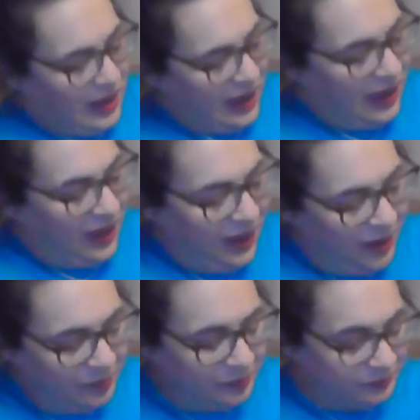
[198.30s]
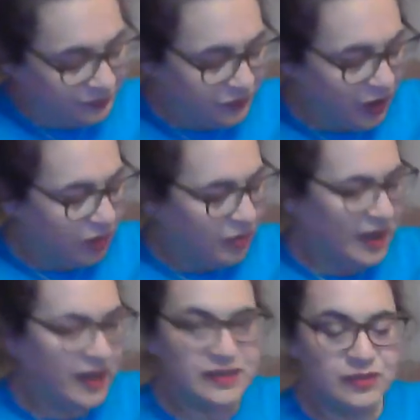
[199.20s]
Okay, we're
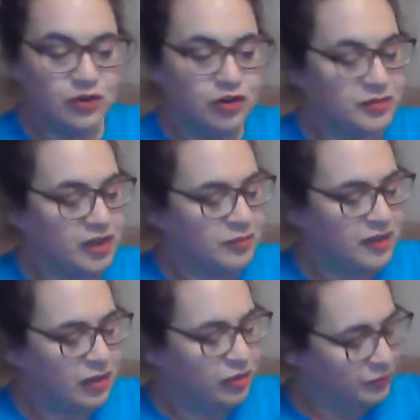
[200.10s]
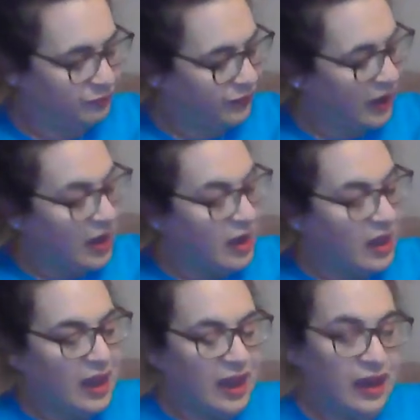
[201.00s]
nice and warmed up now.
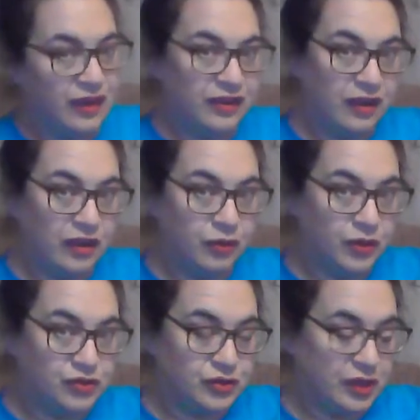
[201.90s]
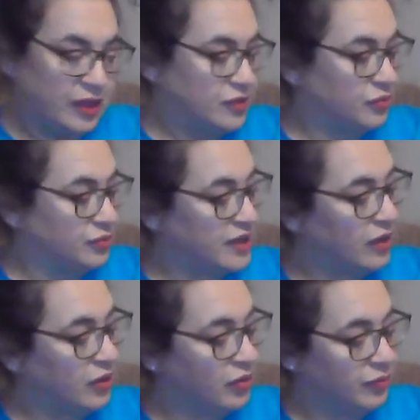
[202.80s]
I think we'll do a little
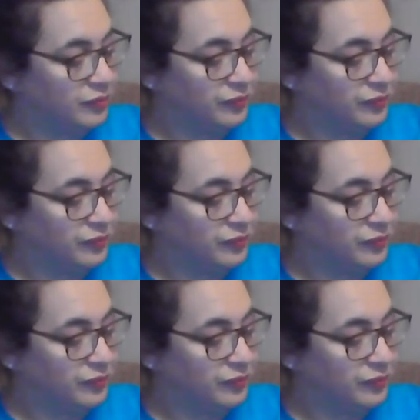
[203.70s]
tickle.